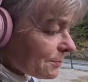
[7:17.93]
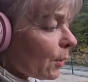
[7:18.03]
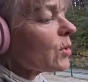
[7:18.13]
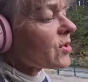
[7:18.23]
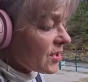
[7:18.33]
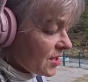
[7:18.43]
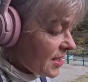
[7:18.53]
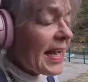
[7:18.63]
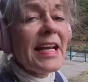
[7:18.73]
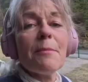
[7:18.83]
more
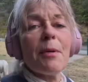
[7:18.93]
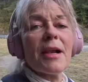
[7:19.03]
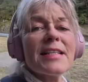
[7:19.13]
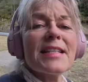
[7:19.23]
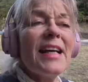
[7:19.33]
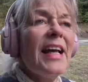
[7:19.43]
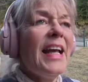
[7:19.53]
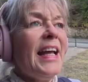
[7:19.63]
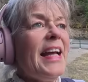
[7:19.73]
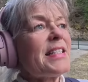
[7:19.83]
sustainable. It's a
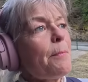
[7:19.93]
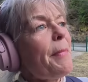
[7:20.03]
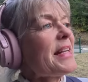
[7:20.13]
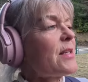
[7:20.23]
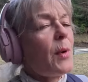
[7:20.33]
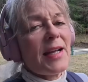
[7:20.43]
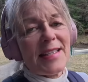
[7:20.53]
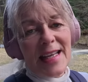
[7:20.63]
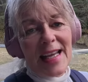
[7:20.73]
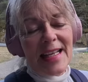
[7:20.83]
better way
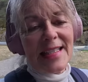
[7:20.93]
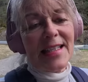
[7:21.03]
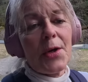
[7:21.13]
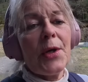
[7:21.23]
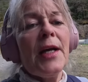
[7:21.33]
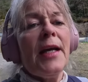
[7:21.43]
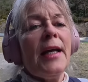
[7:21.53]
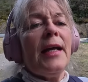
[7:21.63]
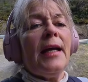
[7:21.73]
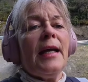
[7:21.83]
to eat. So,
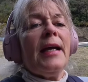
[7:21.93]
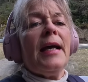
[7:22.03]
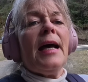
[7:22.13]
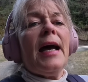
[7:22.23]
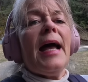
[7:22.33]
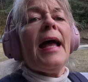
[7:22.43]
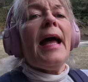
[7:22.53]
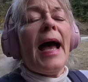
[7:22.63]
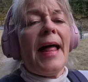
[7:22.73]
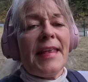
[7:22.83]

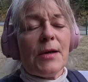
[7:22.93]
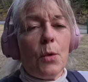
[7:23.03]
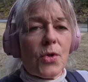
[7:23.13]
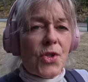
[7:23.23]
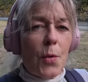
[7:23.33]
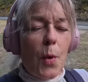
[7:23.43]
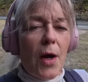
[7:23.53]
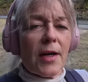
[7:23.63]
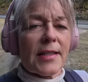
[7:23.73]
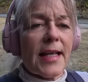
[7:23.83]
and it also
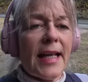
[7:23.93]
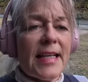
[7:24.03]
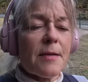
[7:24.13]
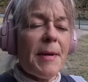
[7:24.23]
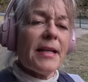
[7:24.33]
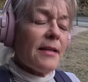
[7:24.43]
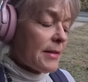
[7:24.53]
works, intermittent